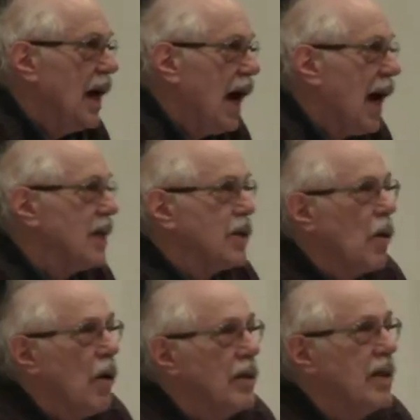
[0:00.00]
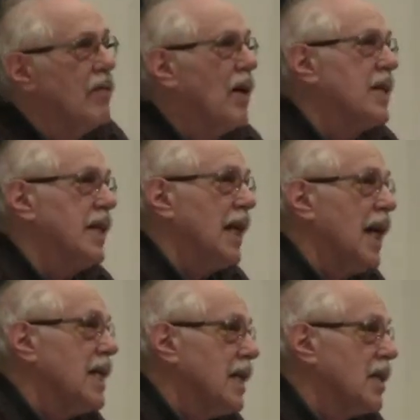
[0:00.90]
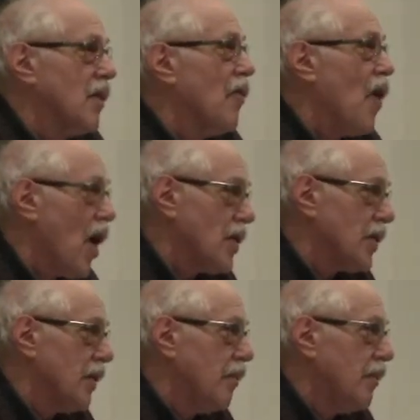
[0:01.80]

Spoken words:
has called the investigations a farce.